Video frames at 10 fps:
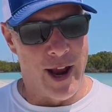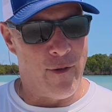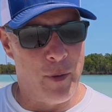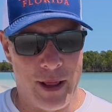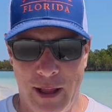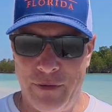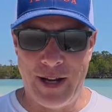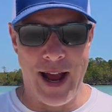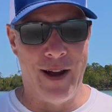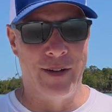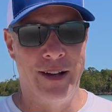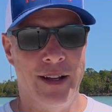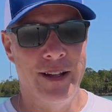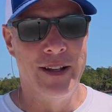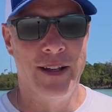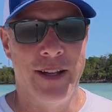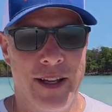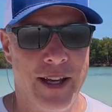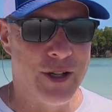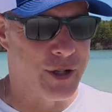Everybody left town
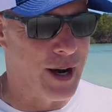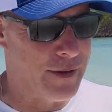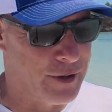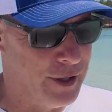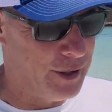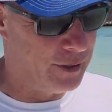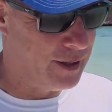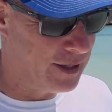Easter afternoon.